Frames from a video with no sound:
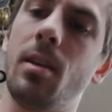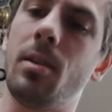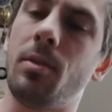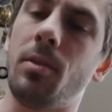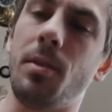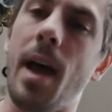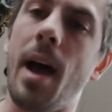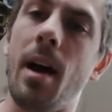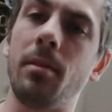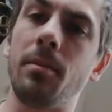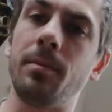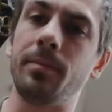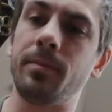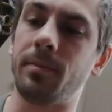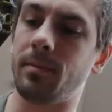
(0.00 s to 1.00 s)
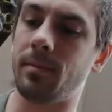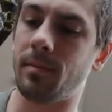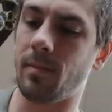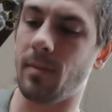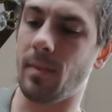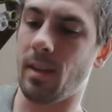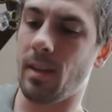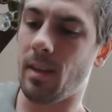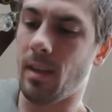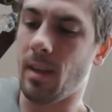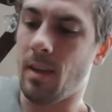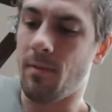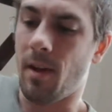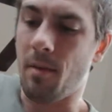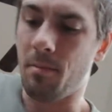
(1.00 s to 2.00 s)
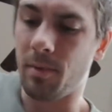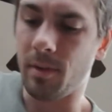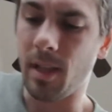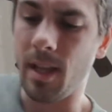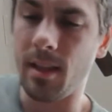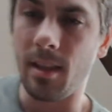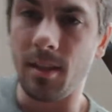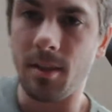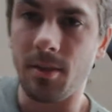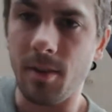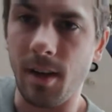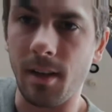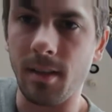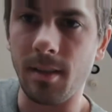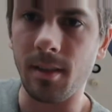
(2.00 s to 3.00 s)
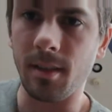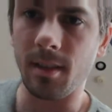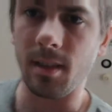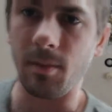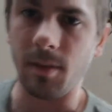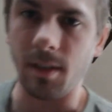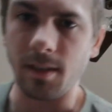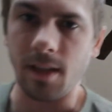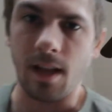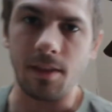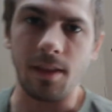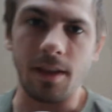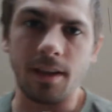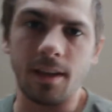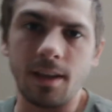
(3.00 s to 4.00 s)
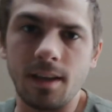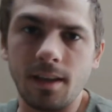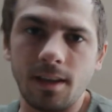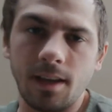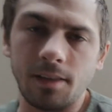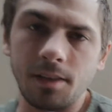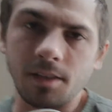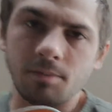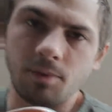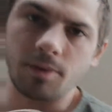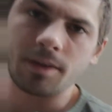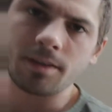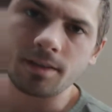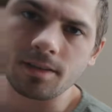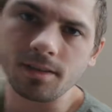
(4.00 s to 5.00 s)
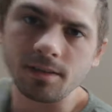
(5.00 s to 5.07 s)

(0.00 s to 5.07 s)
So now, if I play these strings, let's see what they sound like at this point.